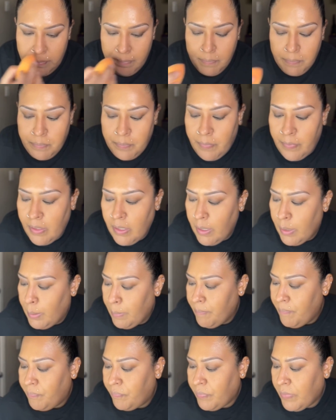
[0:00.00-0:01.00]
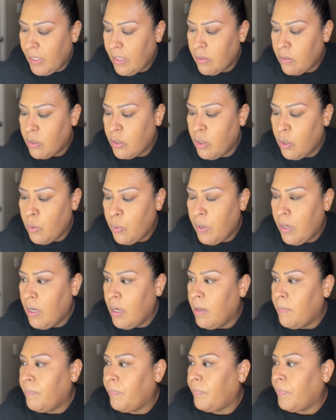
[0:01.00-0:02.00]
Okay, so
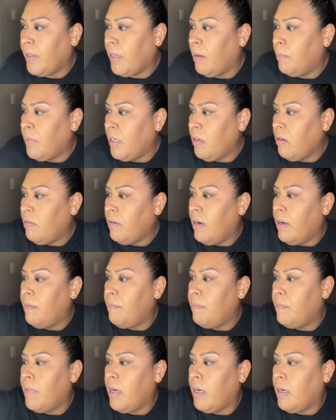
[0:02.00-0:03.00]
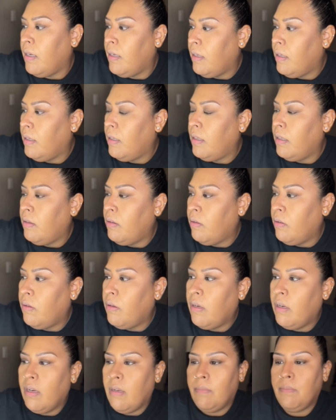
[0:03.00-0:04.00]
I'm gonna grab my little
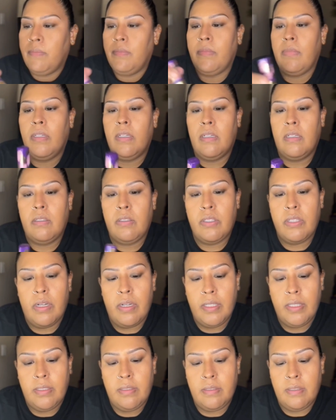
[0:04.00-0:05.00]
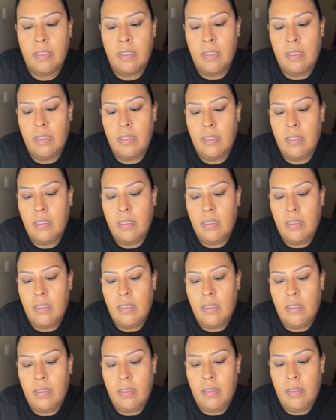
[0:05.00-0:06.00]
heart
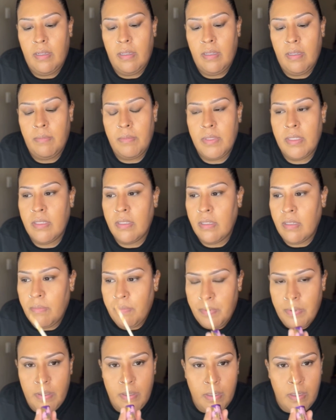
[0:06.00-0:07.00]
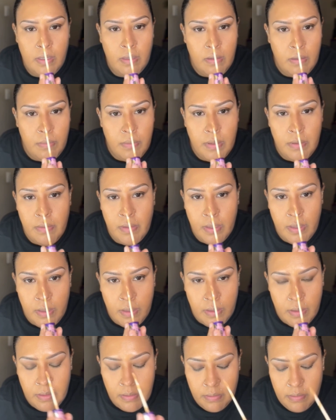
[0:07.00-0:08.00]
and I'm just gonna put a little bit right
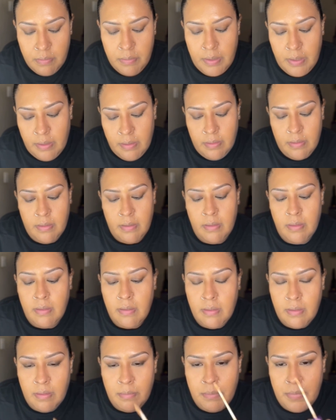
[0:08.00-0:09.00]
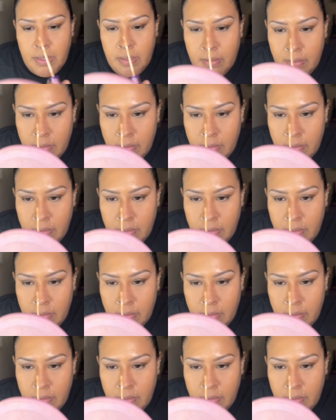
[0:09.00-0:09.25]
here. Wait, and look in here.